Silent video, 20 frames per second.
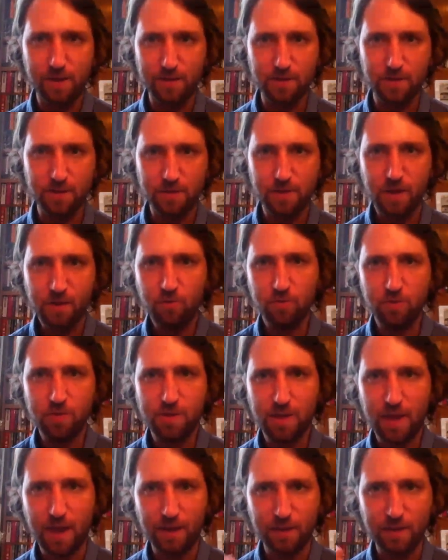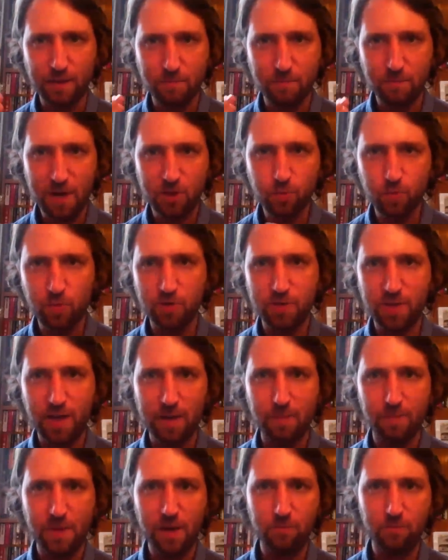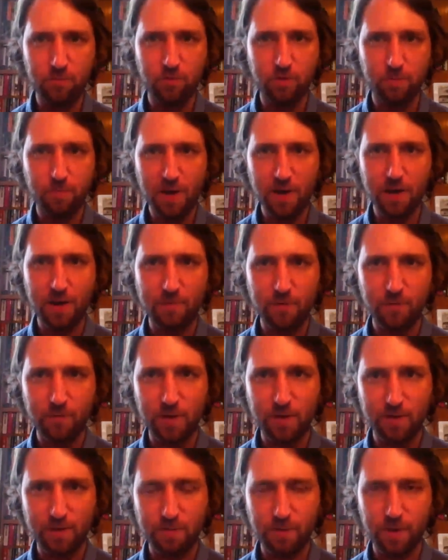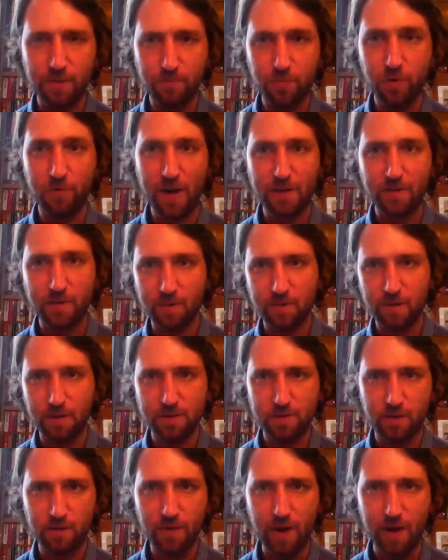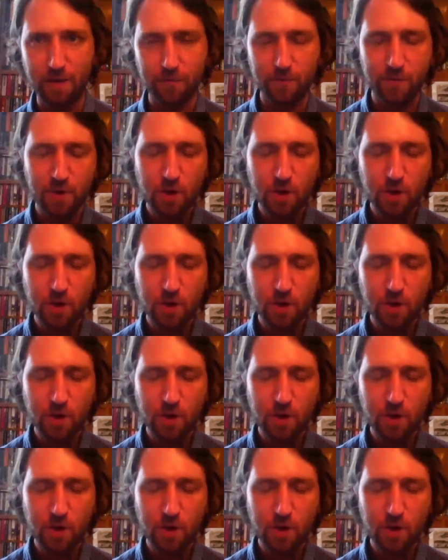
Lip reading: it will take them much more time now to repair everything, providing they survive.